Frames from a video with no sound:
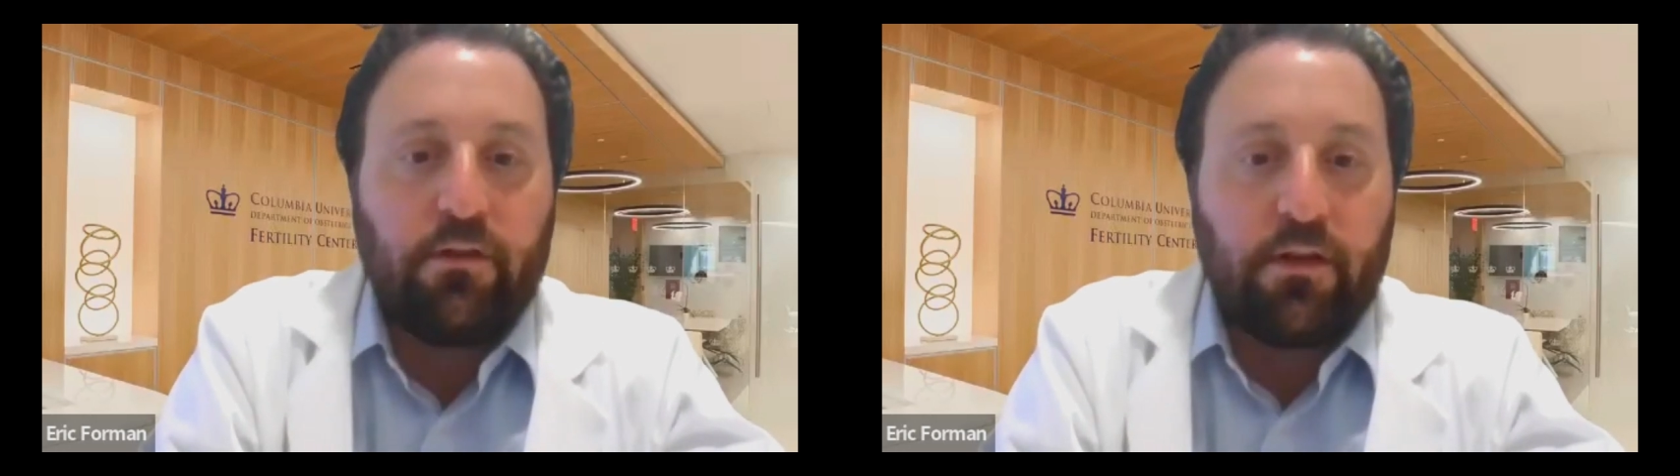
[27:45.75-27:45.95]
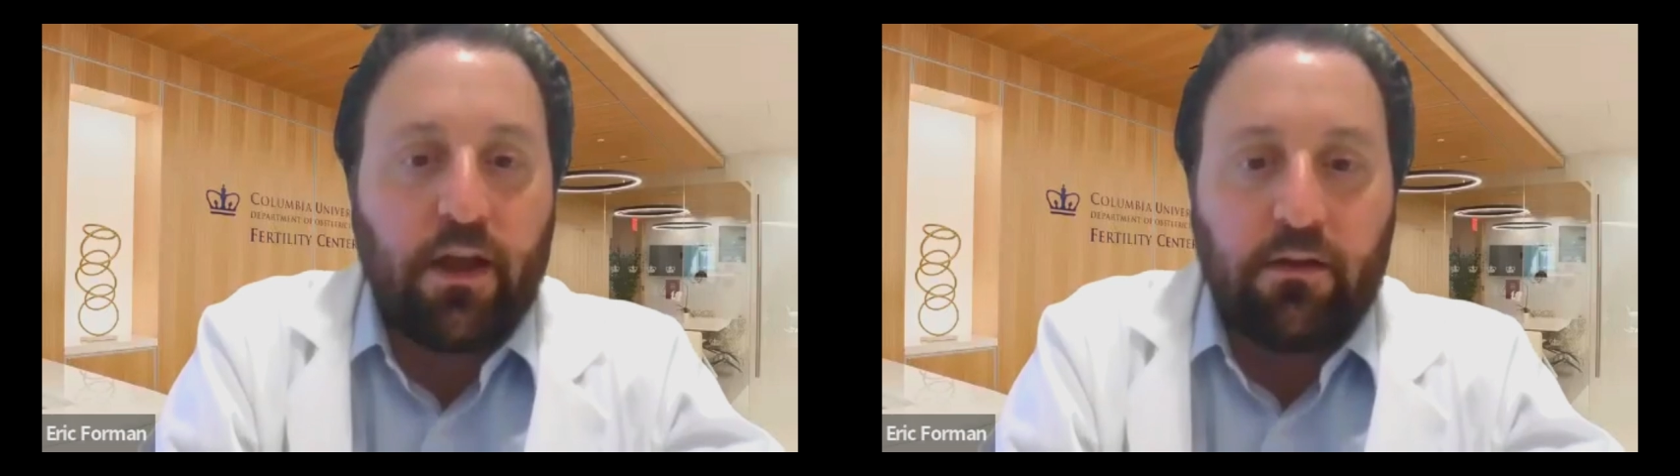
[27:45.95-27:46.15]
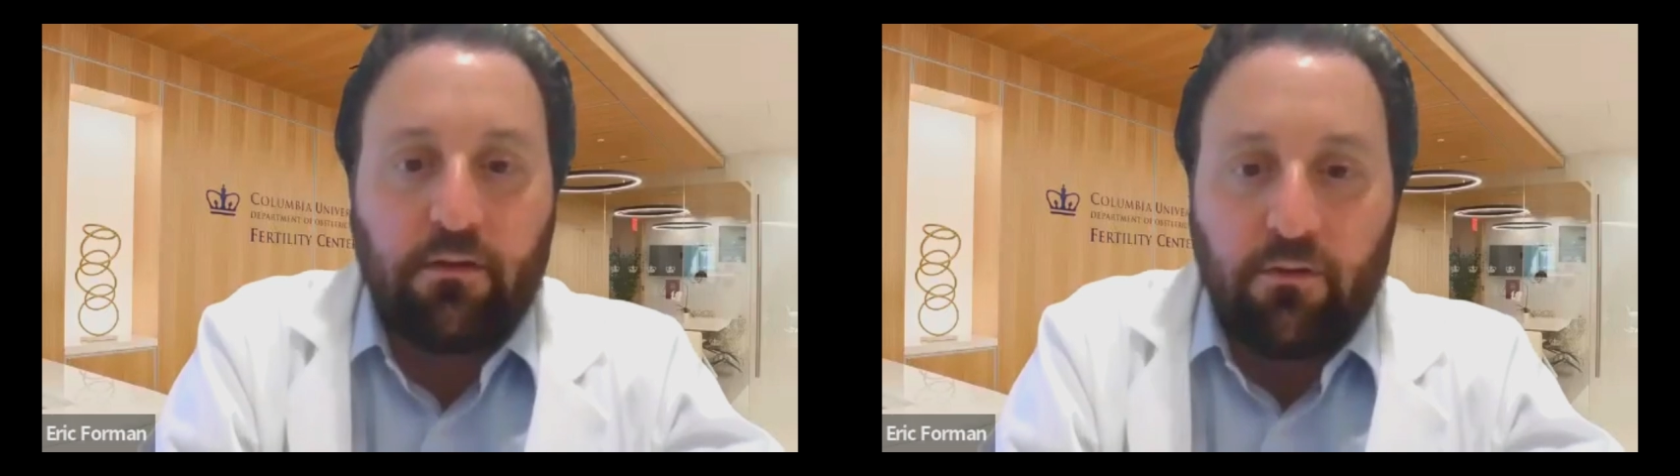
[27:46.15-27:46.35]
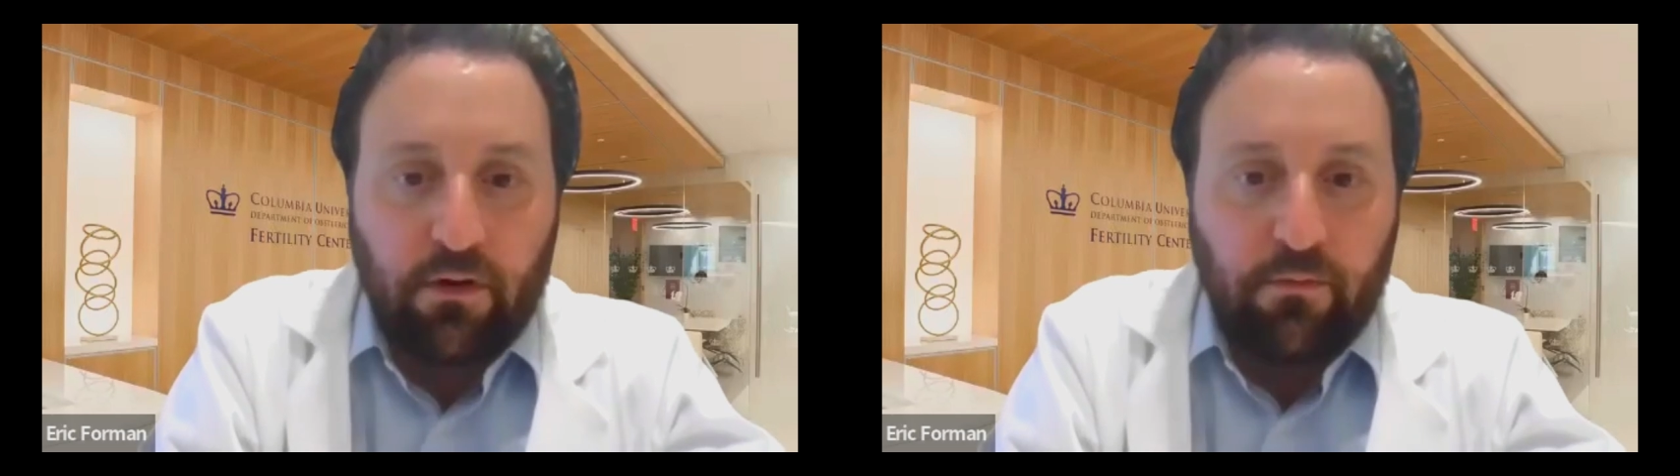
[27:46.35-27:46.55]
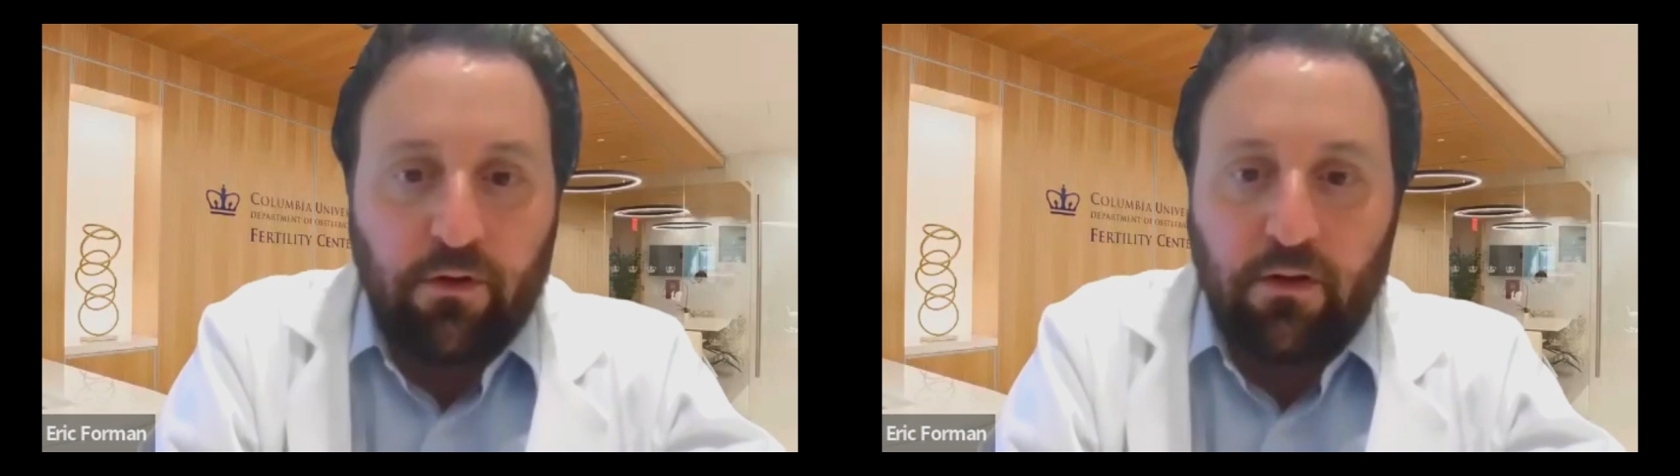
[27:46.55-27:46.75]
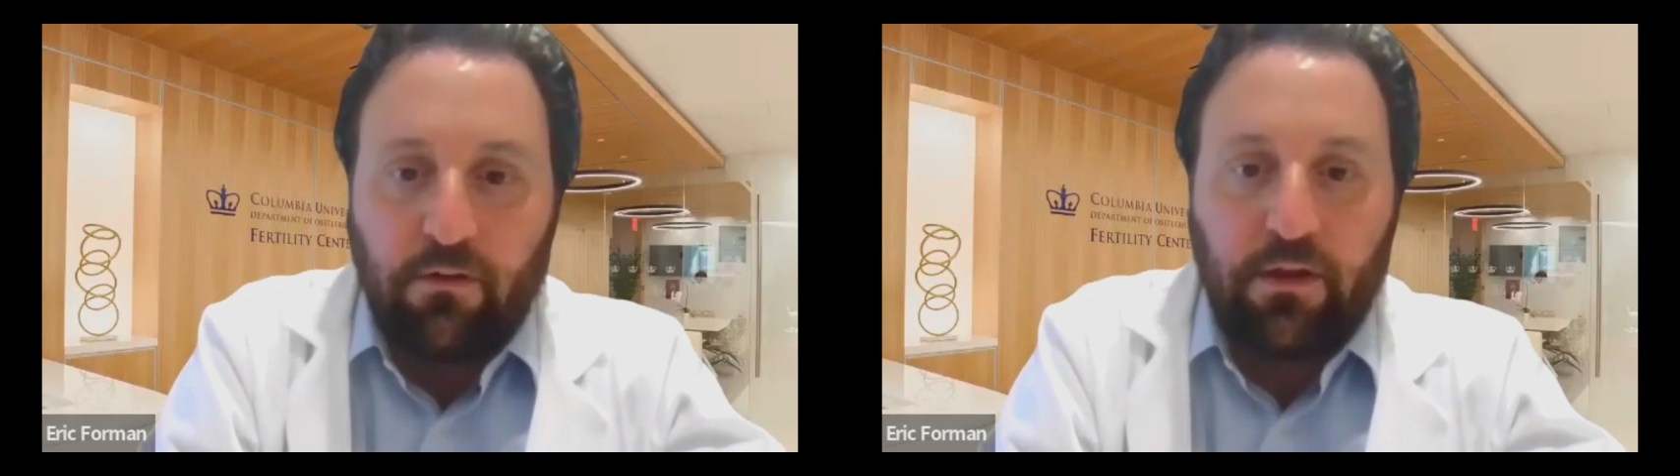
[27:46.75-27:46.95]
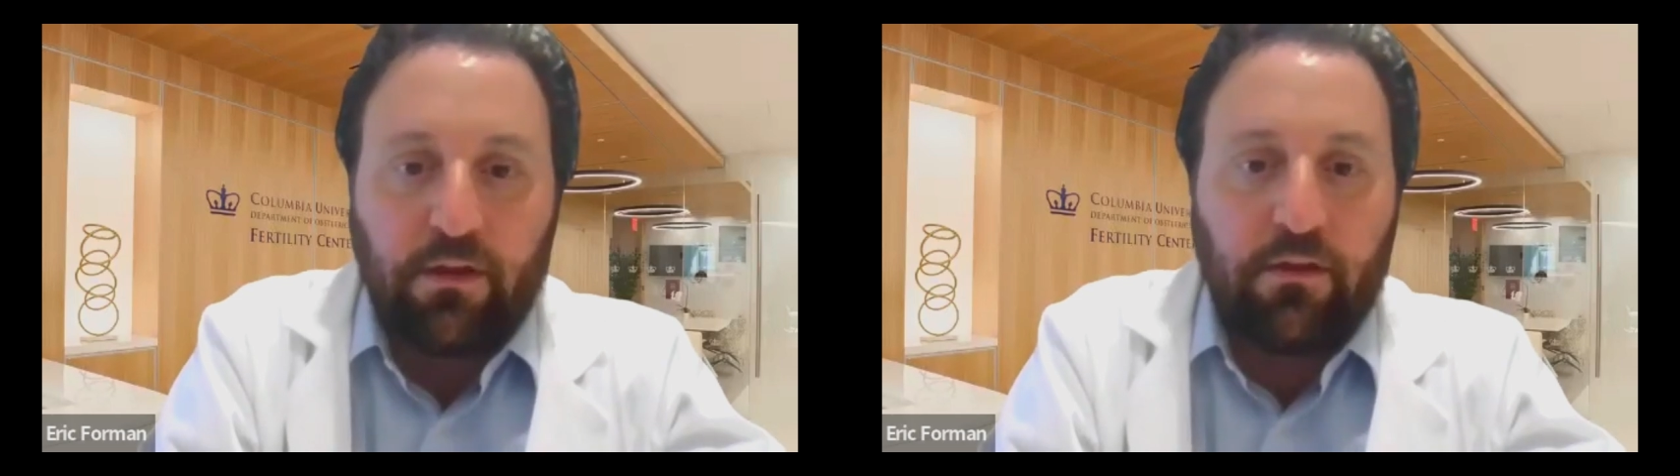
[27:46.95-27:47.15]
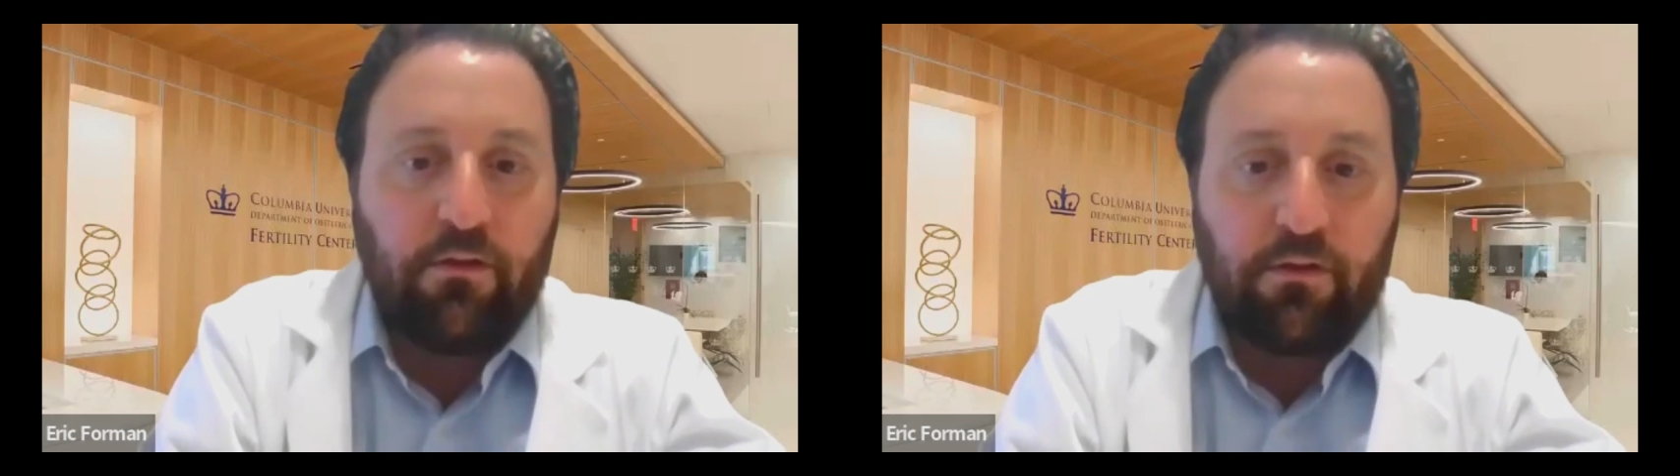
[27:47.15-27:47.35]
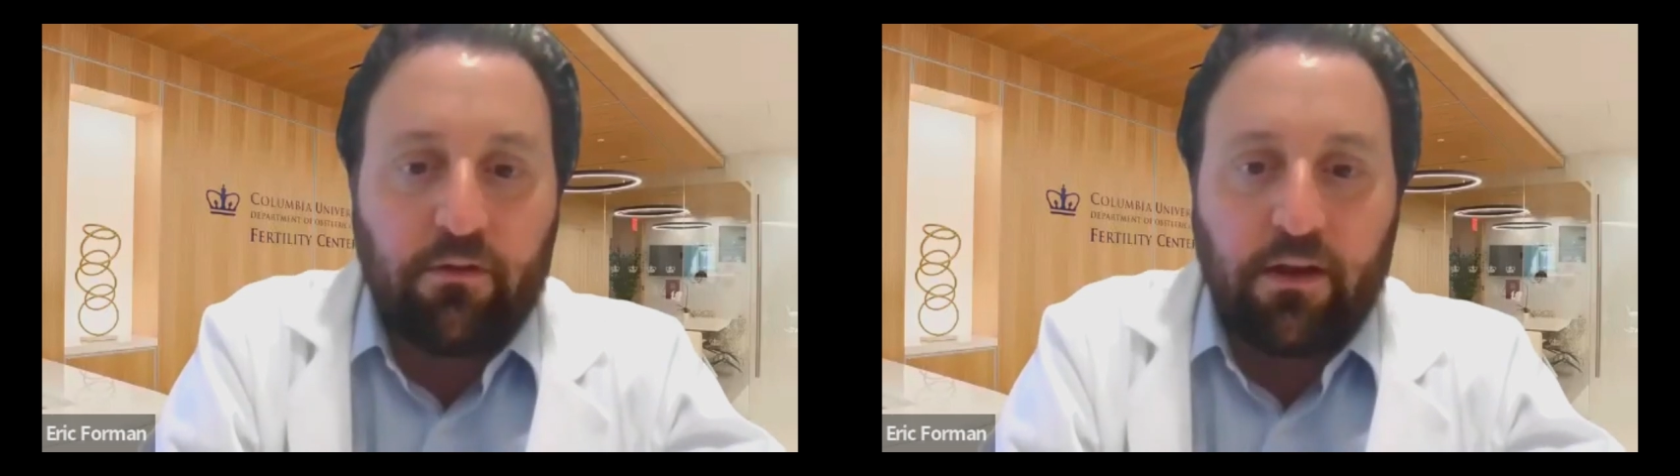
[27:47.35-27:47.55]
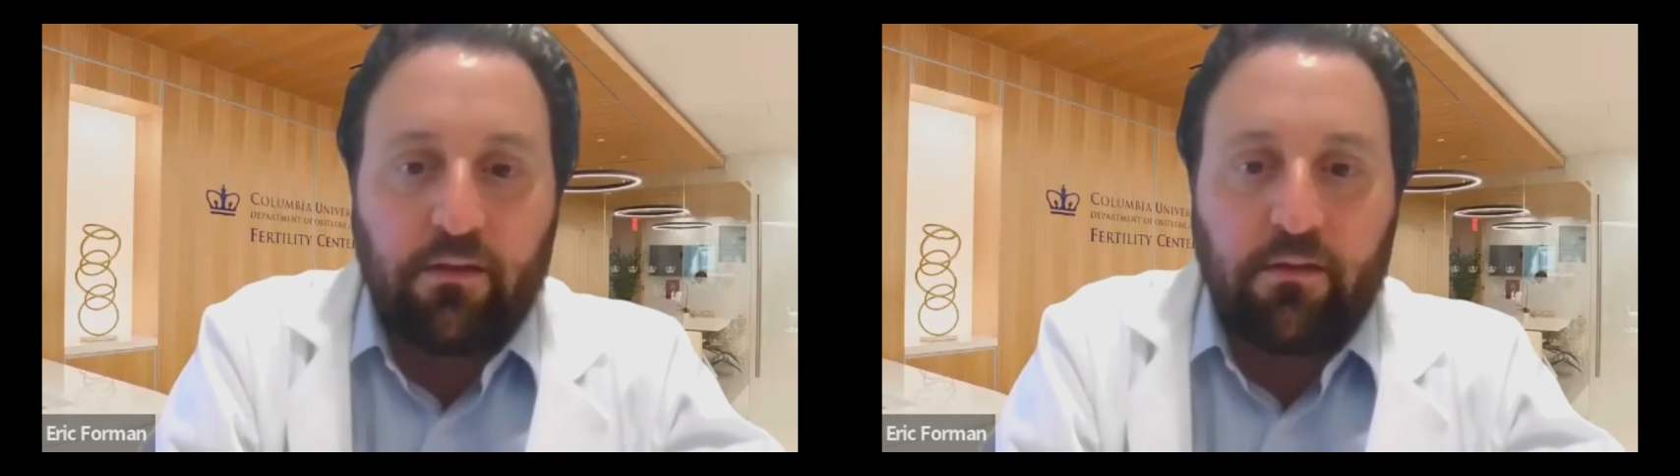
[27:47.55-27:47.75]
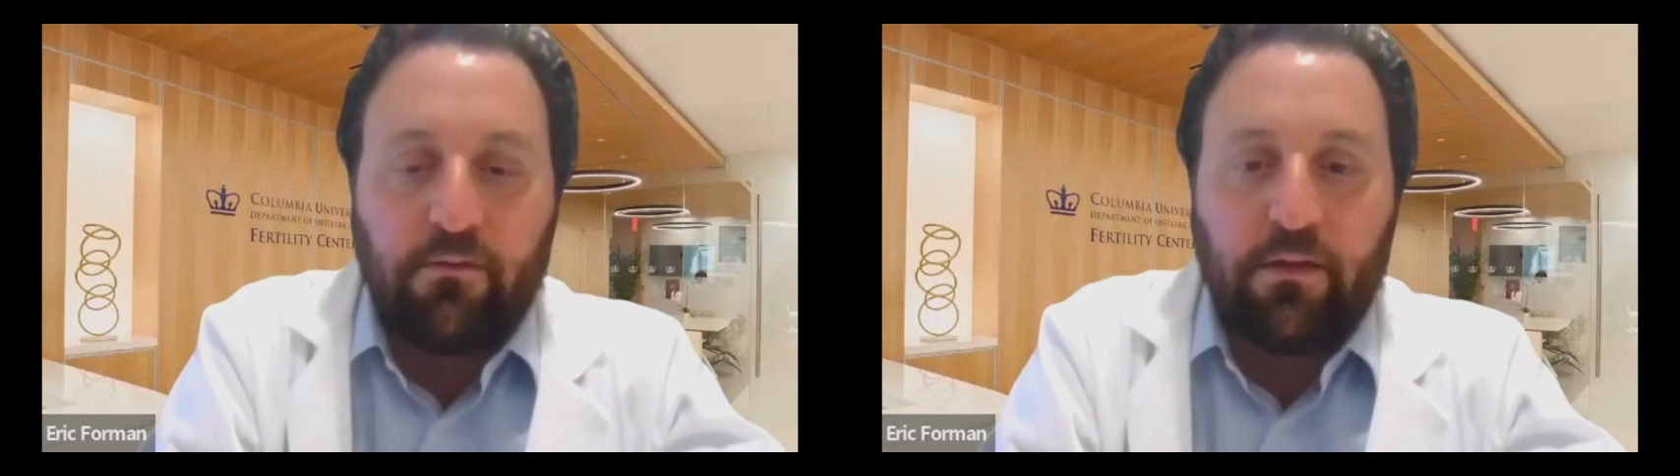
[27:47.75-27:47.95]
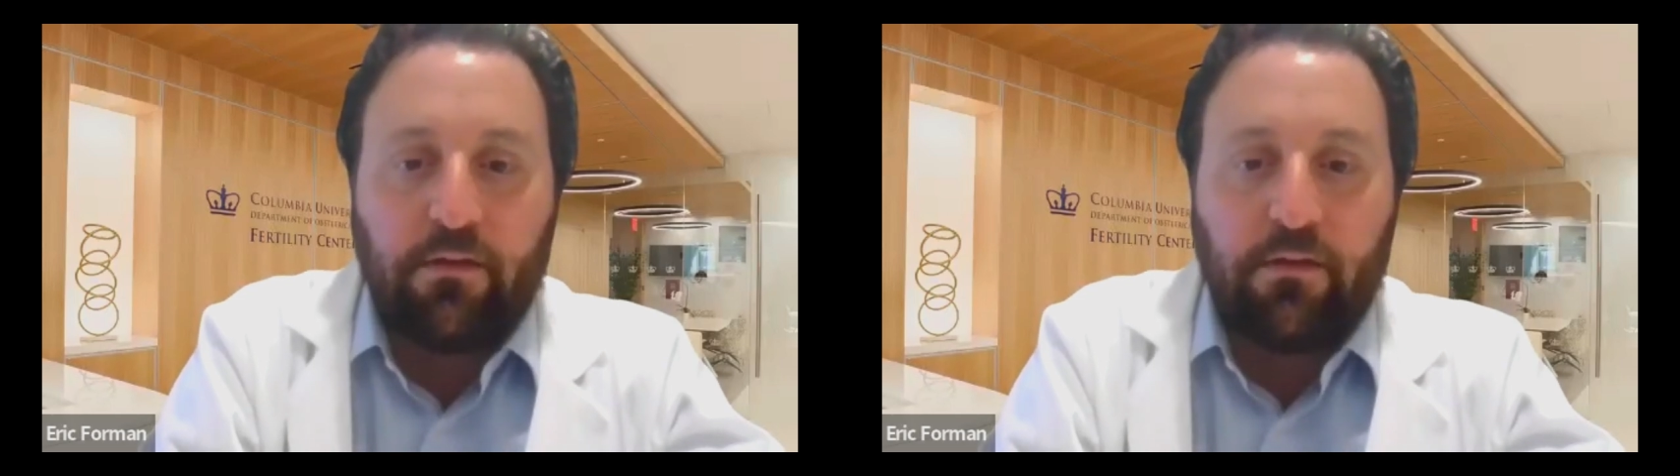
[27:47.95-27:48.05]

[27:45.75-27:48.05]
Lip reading: again normal with uterus,